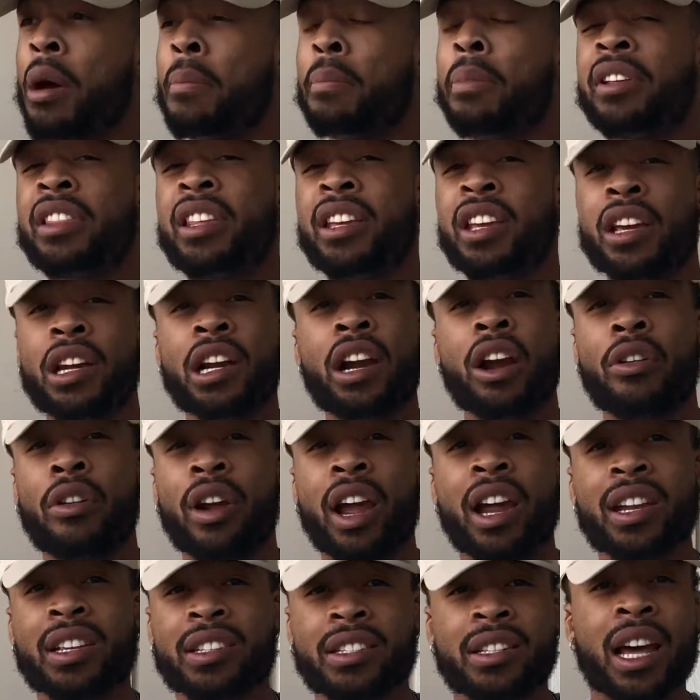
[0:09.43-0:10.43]
But the
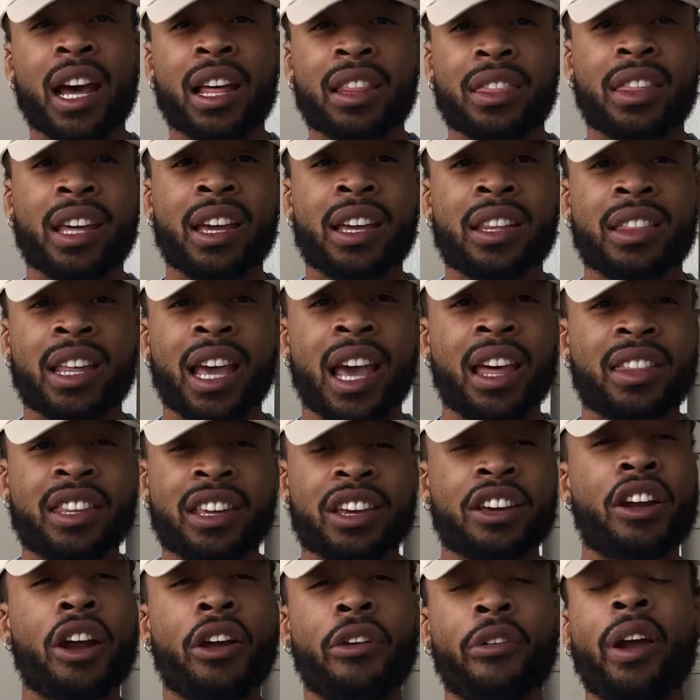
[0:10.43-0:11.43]
NRA does not think that. The
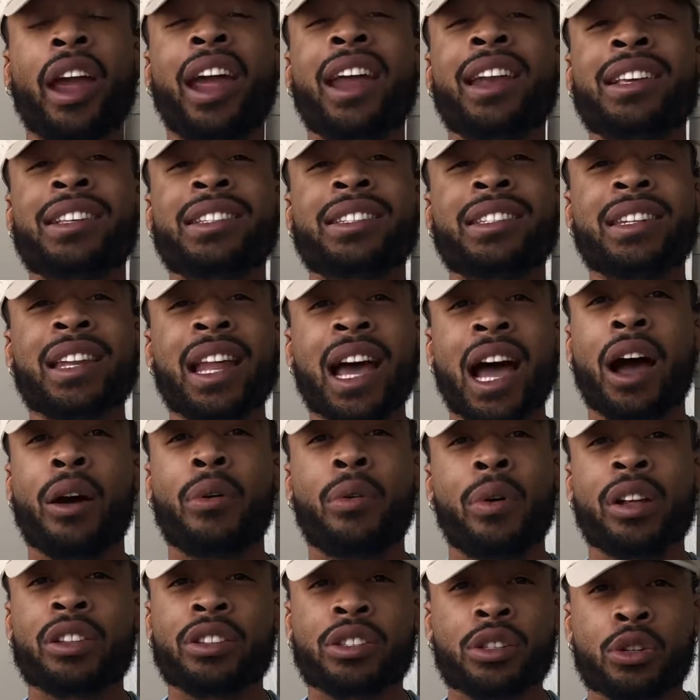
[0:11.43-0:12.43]
NRA does not
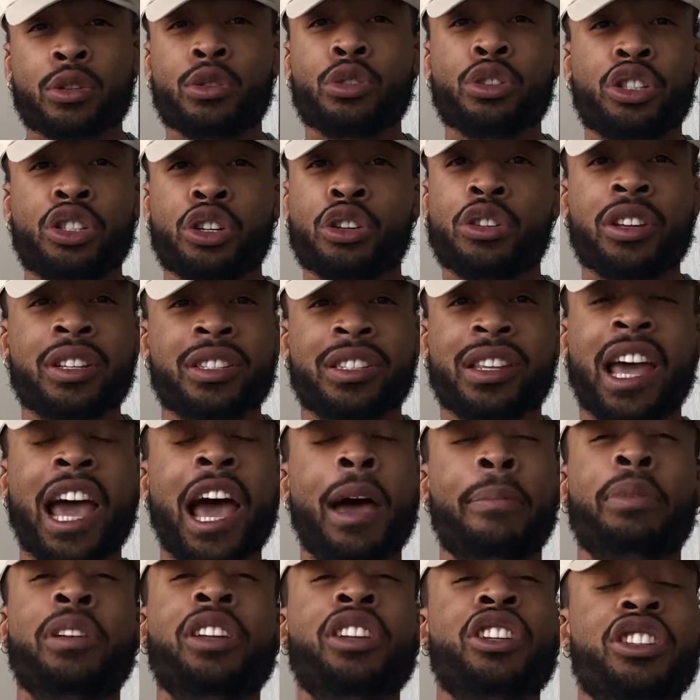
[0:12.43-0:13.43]
want school shootings to
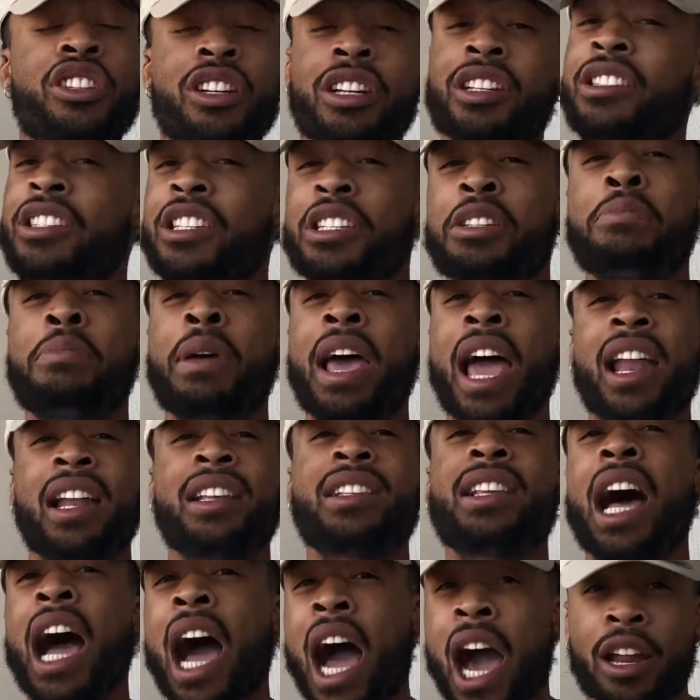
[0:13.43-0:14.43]
happen just as bad
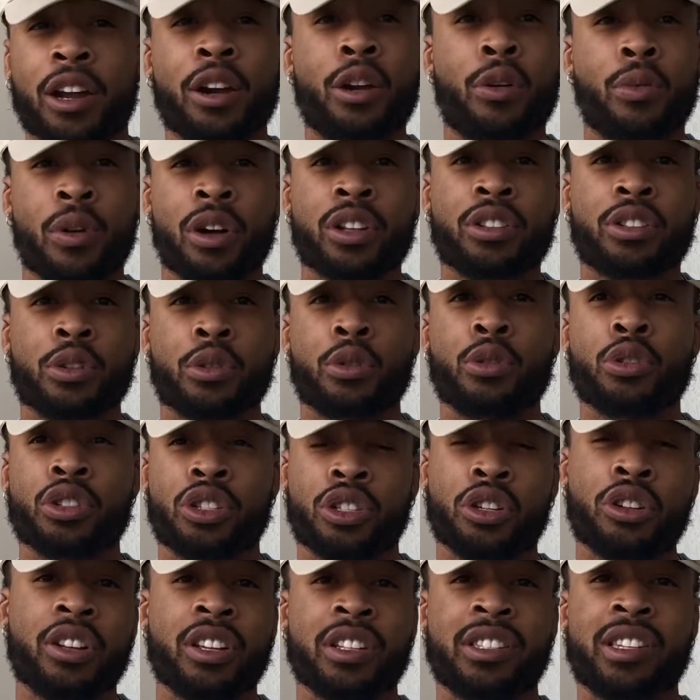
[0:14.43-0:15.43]
as I don't want school
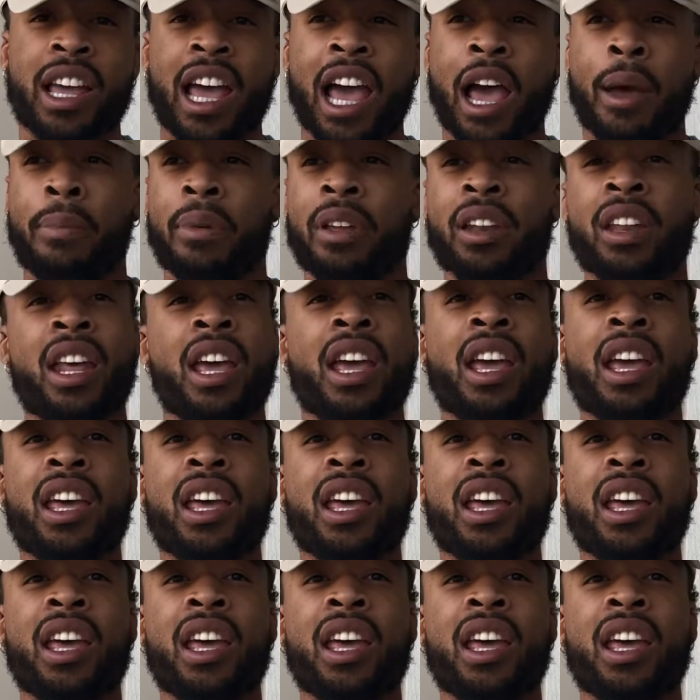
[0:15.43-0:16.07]
shootings to happen.